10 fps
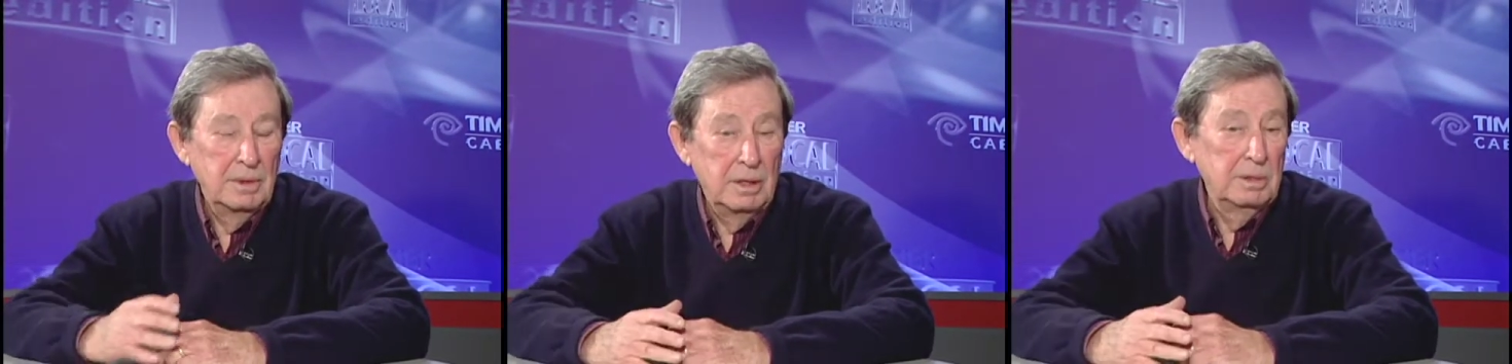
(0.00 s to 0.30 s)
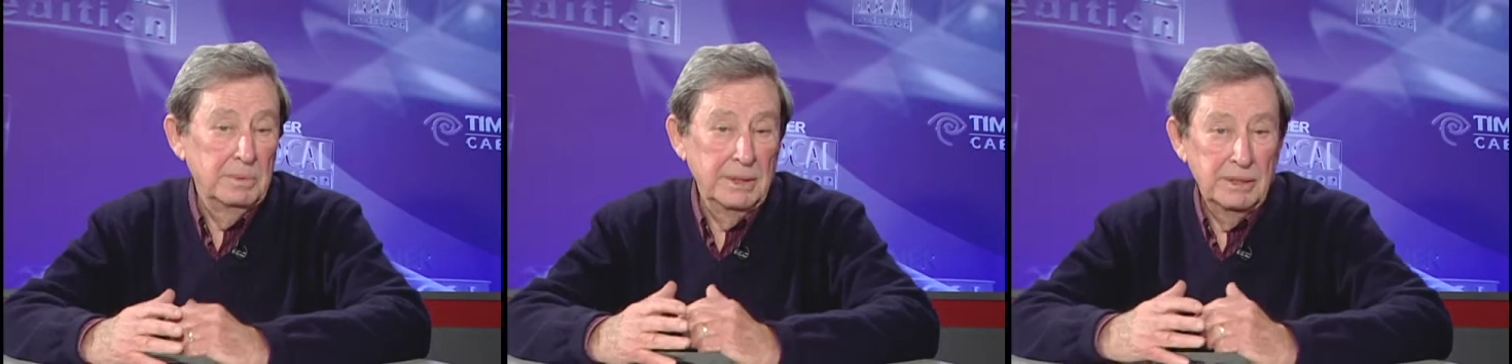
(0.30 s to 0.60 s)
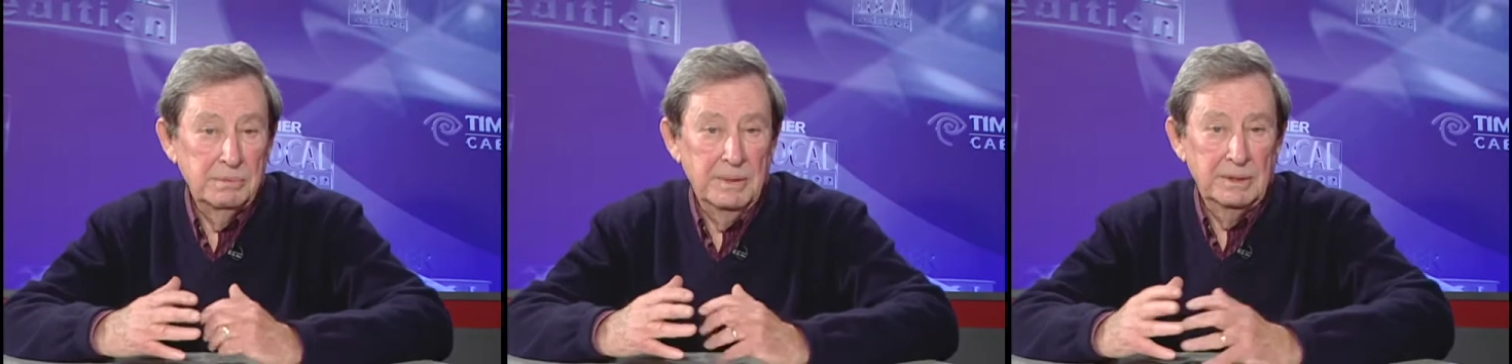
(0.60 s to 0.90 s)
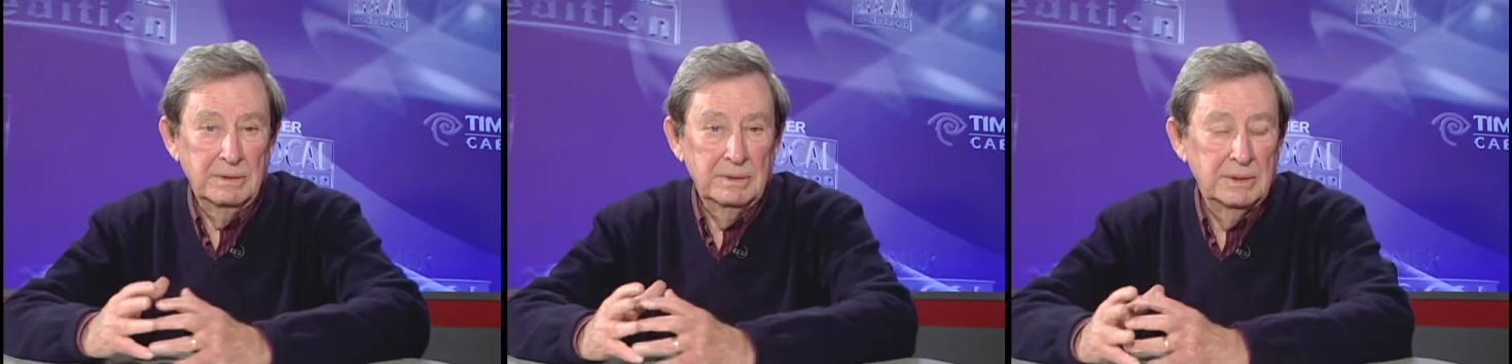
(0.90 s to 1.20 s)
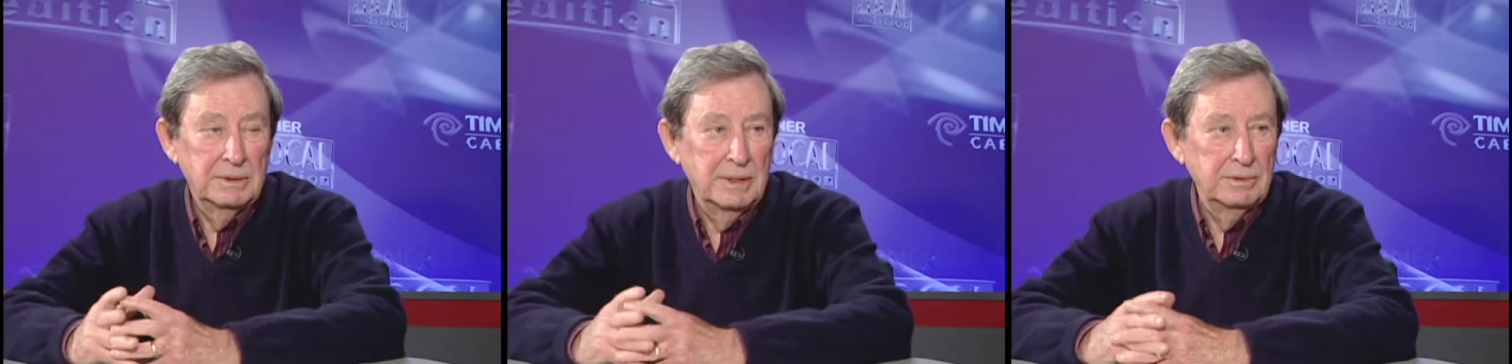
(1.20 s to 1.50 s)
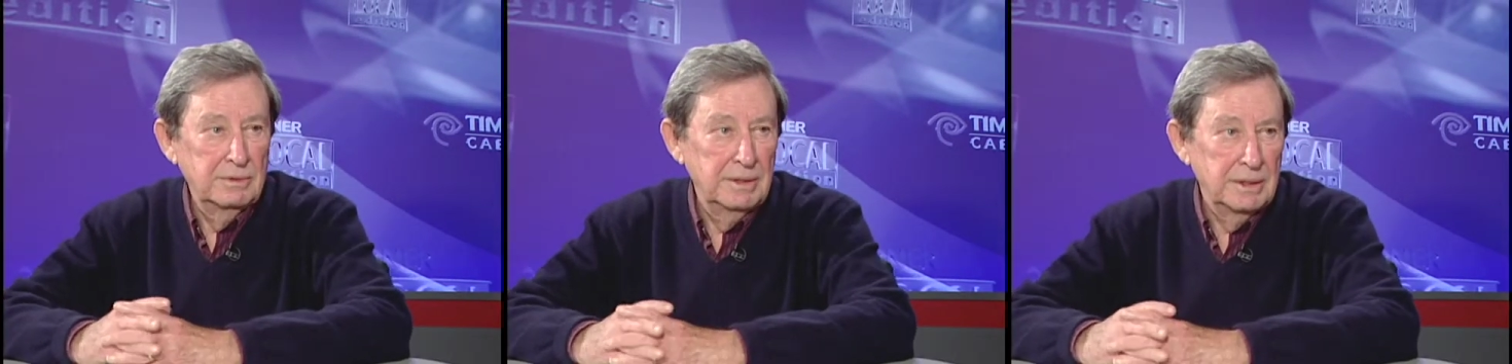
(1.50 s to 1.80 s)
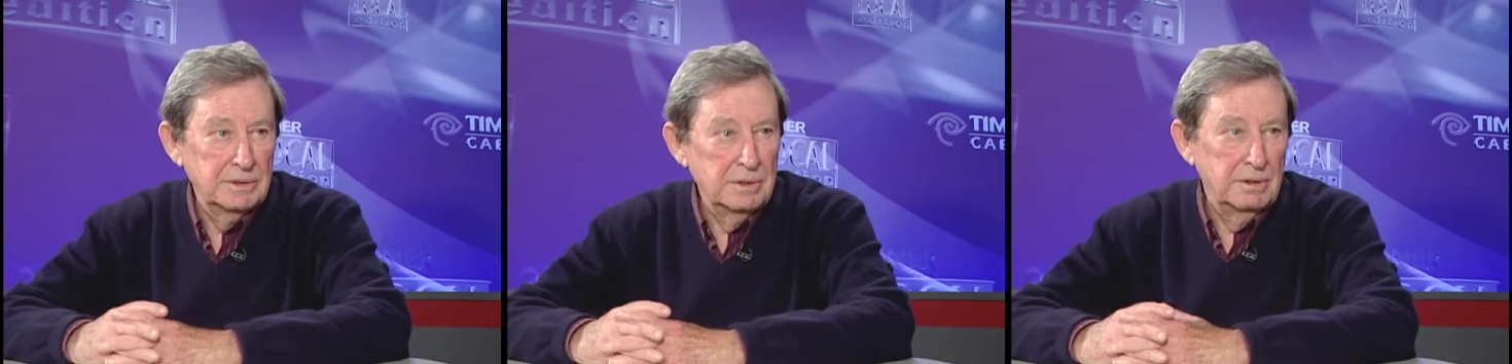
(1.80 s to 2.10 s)
ultimately I expect it will get down to the
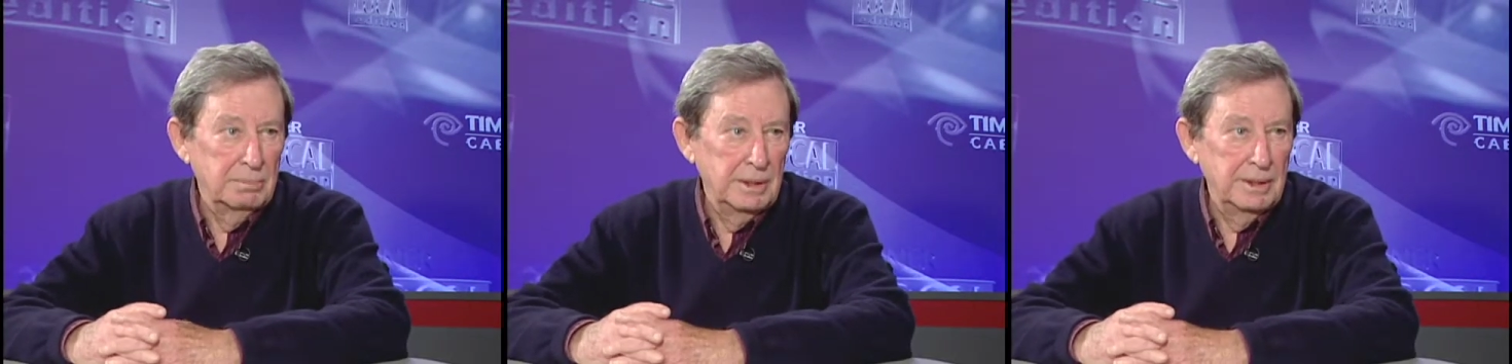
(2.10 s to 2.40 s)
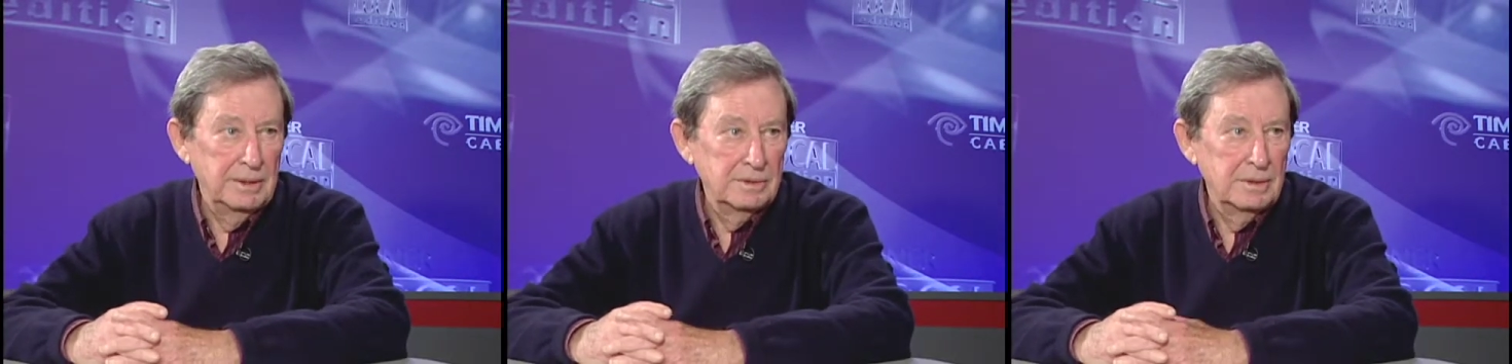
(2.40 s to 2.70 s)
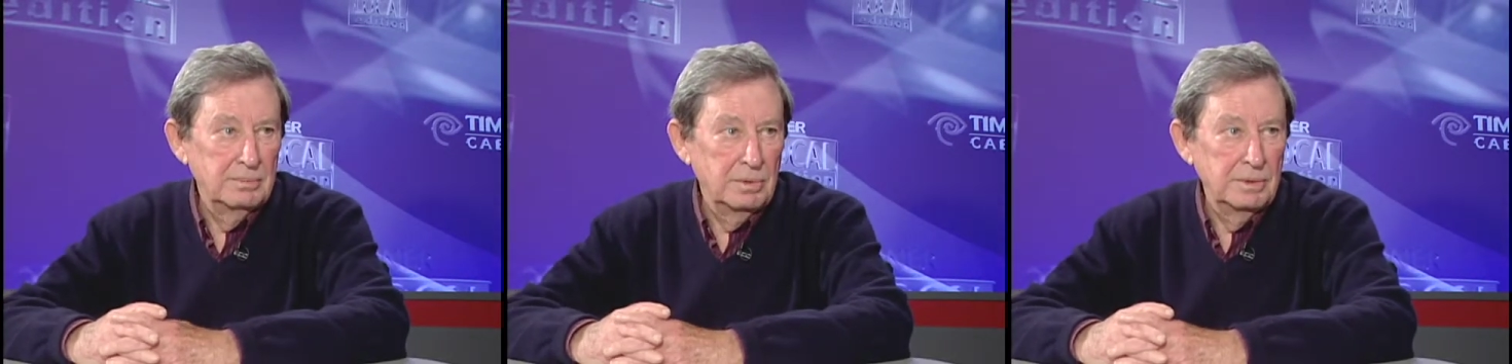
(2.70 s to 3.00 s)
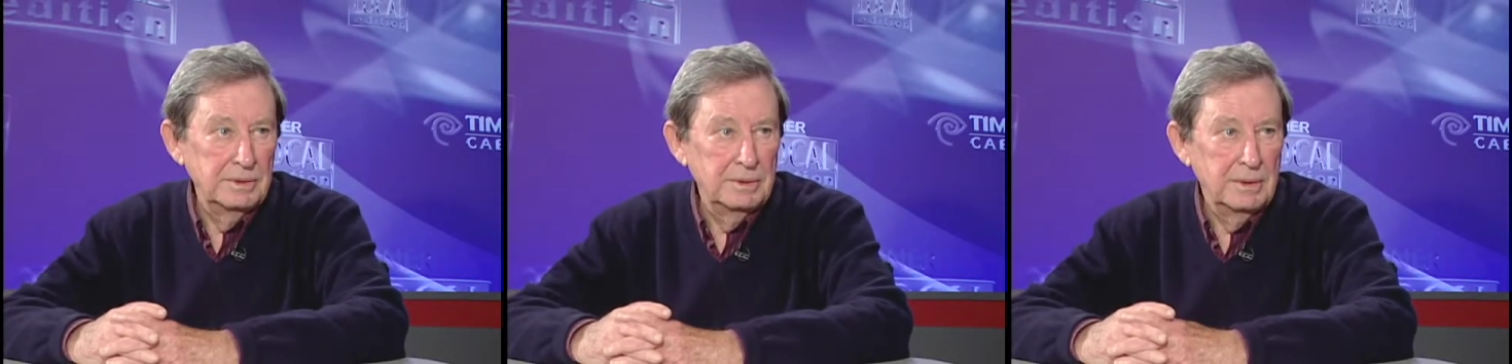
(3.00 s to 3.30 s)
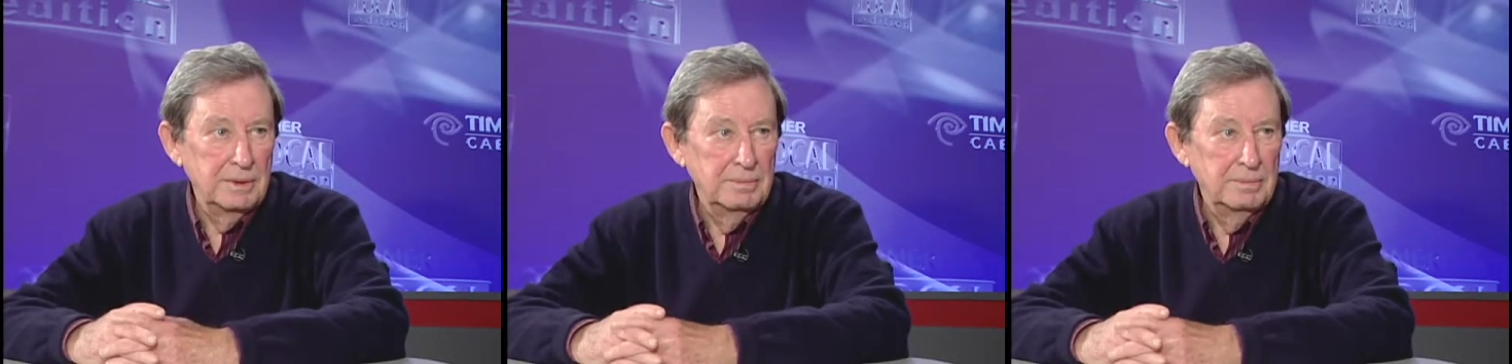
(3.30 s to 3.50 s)
Oxnard Plain at some point in time.